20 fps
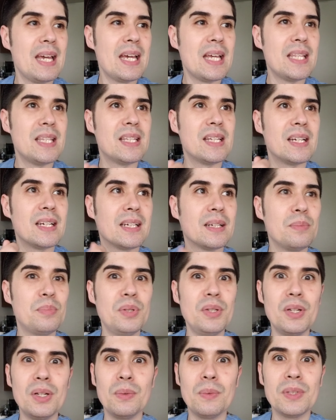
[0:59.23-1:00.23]
The
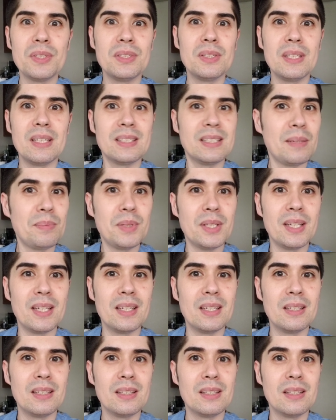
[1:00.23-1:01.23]
computer wasn't accepting
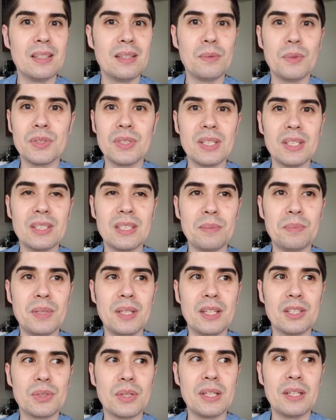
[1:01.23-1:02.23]
it. It wasn't accepting
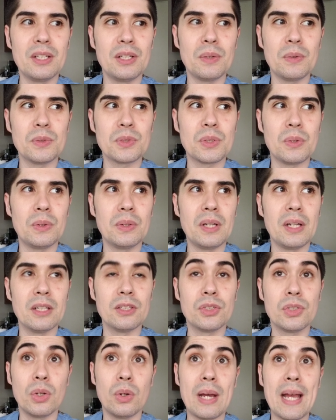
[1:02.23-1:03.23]
it, so I didn't know what was going on.
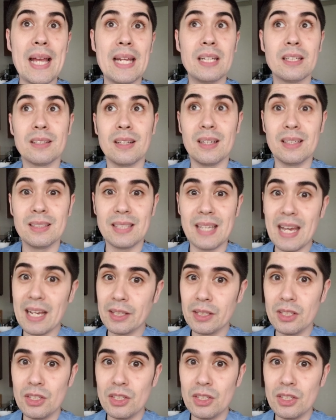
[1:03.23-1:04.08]
So I had to contact the